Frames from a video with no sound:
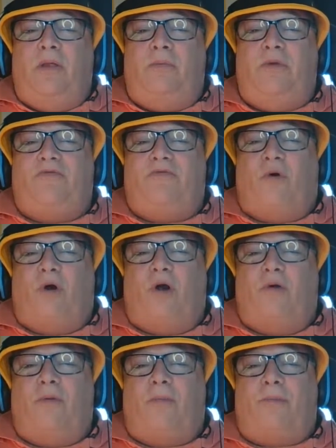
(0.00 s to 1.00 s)

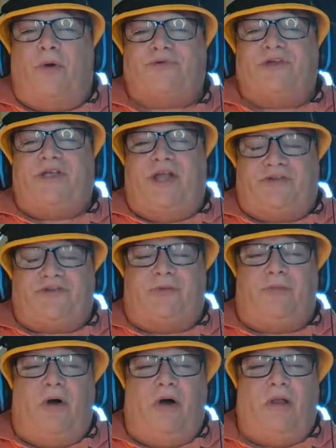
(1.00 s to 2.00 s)
before the person gets the
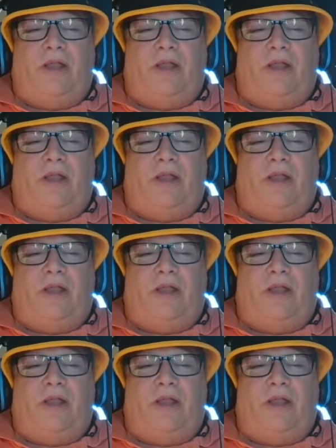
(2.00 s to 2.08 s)
ball.